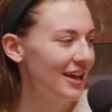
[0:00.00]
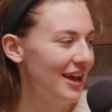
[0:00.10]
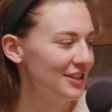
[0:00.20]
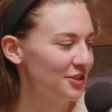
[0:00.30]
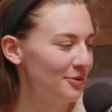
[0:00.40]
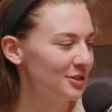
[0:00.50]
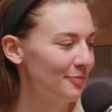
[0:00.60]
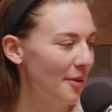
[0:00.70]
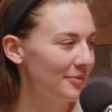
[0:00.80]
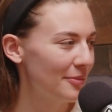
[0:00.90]
And so I was
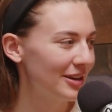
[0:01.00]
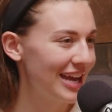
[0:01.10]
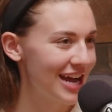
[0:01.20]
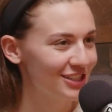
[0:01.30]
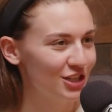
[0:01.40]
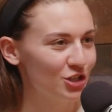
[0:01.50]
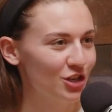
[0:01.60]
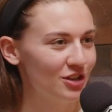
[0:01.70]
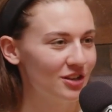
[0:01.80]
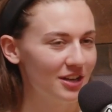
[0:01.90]
pumping up at a gas
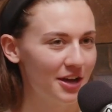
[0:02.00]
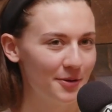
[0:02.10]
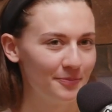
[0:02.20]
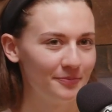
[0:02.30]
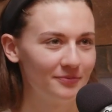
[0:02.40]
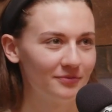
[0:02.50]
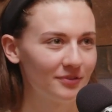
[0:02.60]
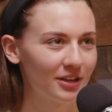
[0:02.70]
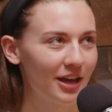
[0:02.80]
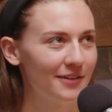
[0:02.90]
station
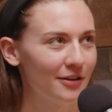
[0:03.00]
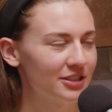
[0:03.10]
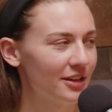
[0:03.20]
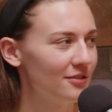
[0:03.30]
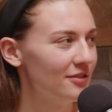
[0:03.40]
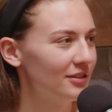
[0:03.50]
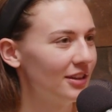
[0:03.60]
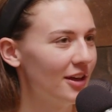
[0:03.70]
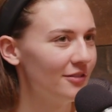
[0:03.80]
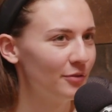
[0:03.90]
kind of outside
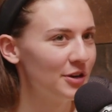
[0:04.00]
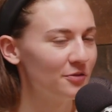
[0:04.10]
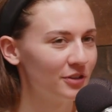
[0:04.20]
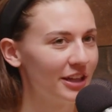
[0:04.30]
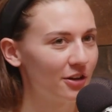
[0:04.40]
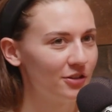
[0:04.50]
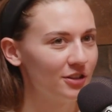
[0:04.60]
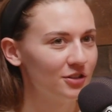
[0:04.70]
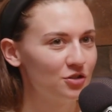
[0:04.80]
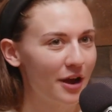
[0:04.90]
of Wendover, like on
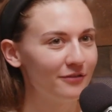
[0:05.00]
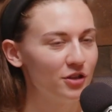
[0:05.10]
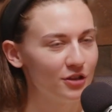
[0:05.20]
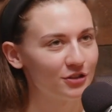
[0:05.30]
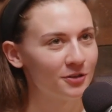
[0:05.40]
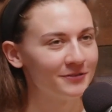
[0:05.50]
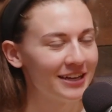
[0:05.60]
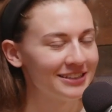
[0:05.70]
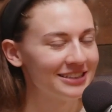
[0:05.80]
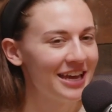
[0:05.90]
the drive to the Salt
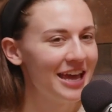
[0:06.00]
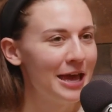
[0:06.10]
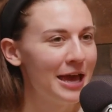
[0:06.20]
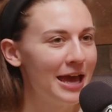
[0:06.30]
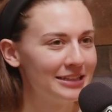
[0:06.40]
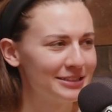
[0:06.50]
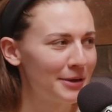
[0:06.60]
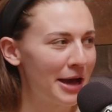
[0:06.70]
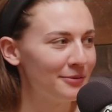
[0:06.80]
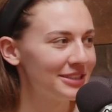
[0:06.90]
Flats, and some
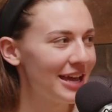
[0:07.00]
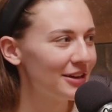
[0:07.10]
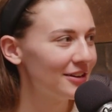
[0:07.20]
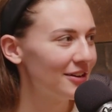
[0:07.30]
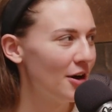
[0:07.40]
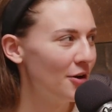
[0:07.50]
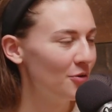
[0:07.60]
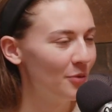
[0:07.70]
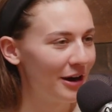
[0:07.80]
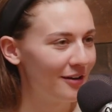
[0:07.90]
guy was like, "Oh,
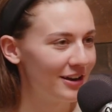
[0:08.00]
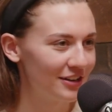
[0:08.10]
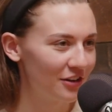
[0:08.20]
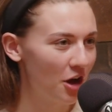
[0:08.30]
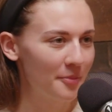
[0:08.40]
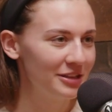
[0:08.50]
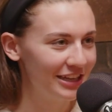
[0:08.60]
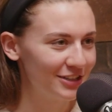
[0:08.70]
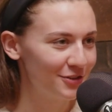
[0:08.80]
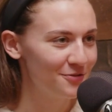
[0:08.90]
where in commie
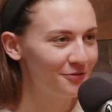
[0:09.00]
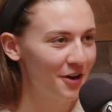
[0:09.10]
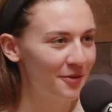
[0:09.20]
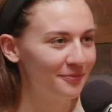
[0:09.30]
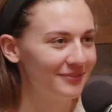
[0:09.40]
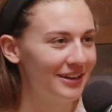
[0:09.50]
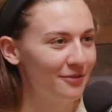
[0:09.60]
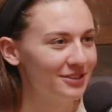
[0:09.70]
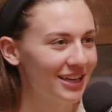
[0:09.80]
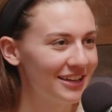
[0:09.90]
land are you from?" And I
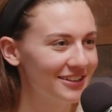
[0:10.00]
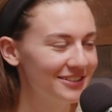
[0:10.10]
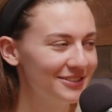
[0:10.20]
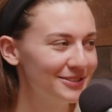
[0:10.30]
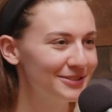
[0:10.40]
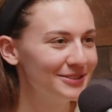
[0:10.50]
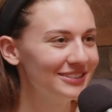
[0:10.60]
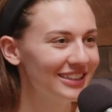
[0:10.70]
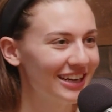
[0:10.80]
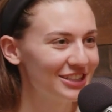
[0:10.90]
was like, "Oh,"
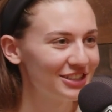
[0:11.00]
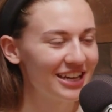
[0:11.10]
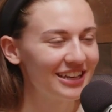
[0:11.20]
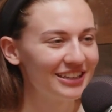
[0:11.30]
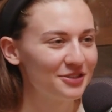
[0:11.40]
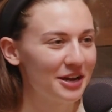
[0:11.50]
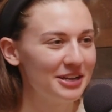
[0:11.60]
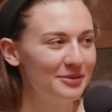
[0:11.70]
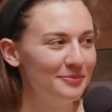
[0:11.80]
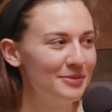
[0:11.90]
and I just like tried
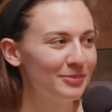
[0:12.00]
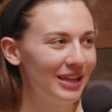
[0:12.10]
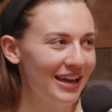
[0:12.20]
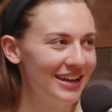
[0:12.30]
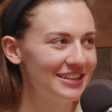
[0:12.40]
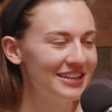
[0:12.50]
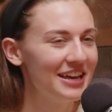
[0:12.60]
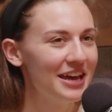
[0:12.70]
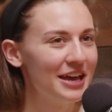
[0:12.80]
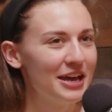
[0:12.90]
to be polite, and
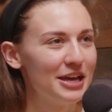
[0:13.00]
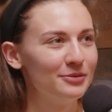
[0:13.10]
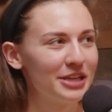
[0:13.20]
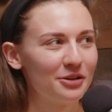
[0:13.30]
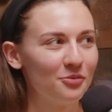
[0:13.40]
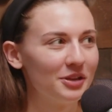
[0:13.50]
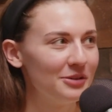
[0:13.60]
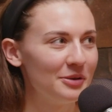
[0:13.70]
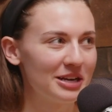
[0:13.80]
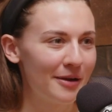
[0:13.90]
he was like really
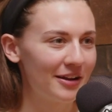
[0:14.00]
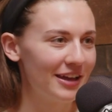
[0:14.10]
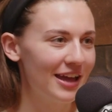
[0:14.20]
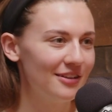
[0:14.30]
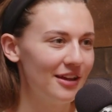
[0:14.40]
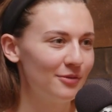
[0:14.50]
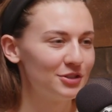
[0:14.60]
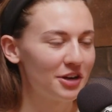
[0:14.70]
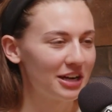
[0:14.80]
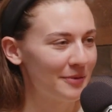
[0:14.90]
weird about it, and was
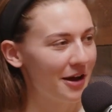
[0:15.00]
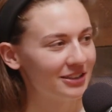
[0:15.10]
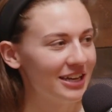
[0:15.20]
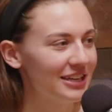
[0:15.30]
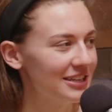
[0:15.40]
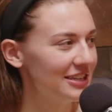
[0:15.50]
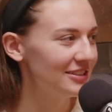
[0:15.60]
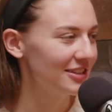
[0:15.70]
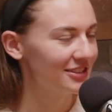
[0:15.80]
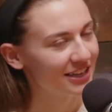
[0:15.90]
talking about how like he
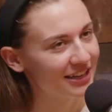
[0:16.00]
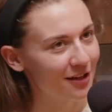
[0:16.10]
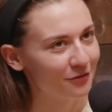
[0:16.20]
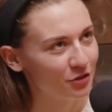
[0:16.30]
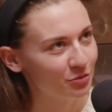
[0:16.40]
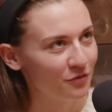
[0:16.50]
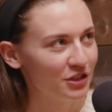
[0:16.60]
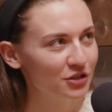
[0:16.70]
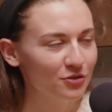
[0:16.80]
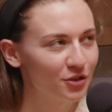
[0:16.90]
doesn't like Californians moving
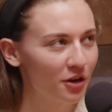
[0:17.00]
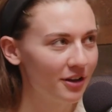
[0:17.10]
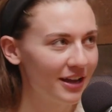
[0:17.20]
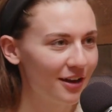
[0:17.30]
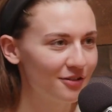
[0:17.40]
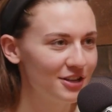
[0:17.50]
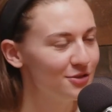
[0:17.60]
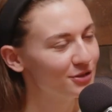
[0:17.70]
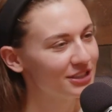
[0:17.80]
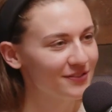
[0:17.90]
to Utah and how he
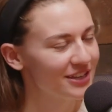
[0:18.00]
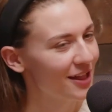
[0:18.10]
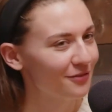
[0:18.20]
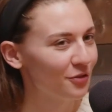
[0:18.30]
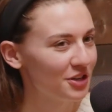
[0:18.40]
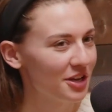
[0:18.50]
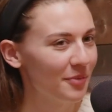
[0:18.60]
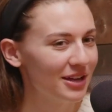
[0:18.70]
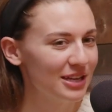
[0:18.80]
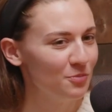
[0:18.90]
used to live in California,
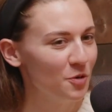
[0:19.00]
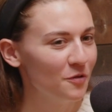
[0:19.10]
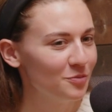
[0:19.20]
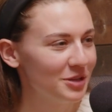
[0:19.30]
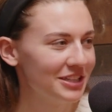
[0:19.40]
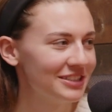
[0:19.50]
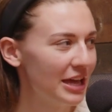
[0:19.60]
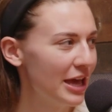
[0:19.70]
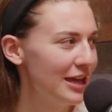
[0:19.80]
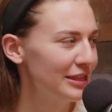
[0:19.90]
but he moved because
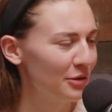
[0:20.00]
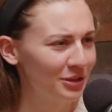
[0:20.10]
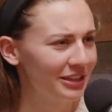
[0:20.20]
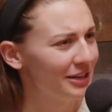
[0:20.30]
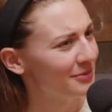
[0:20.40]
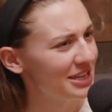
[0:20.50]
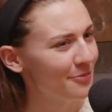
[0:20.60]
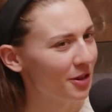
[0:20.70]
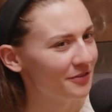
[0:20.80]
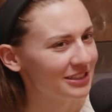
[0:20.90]
they wouldn't let him
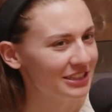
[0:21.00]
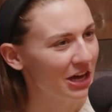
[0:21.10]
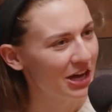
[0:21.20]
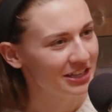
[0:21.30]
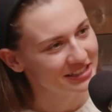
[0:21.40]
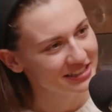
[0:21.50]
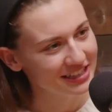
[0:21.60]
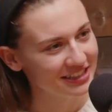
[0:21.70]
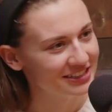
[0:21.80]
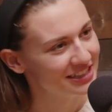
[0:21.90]
keep all of his guns
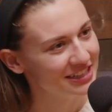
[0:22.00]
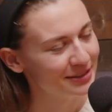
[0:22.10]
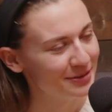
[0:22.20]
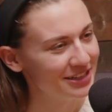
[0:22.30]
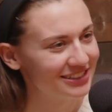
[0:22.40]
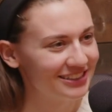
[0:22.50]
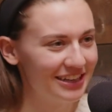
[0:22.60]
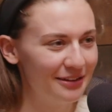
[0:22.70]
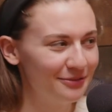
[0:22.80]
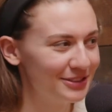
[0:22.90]
in the city limits.
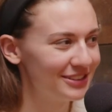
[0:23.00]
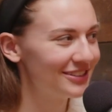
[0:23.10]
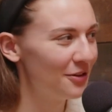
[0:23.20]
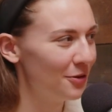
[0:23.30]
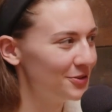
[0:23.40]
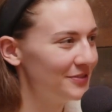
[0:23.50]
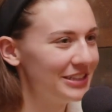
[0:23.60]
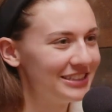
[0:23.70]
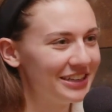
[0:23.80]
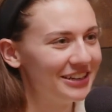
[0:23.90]
And it was also
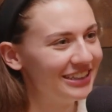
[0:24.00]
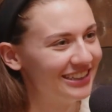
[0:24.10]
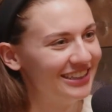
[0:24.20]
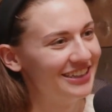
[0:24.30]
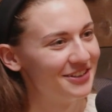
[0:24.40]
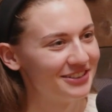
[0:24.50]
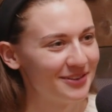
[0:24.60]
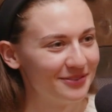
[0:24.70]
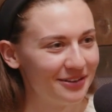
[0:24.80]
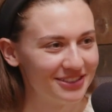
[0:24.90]
very scary. Another
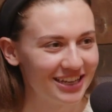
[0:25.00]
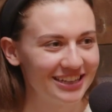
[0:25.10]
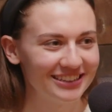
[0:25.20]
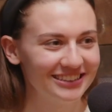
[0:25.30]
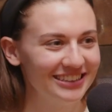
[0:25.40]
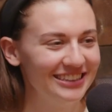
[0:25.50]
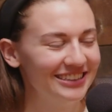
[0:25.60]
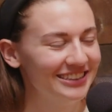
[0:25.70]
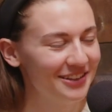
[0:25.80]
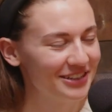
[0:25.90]
time when I was like, I'm
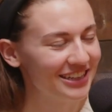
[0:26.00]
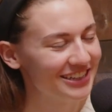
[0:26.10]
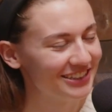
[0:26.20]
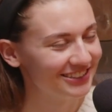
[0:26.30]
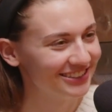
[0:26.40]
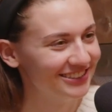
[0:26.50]
gonna get killed.